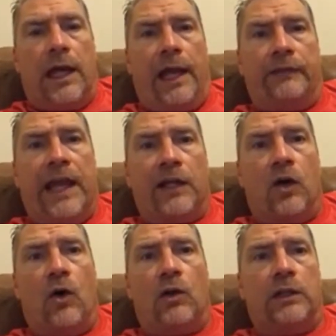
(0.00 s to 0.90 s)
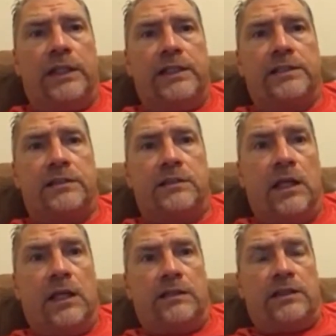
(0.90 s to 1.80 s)
and that goal is
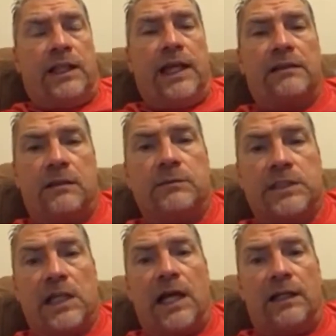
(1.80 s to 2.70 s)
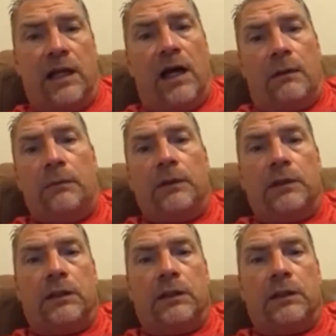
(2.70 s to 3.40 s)
to get them signed up.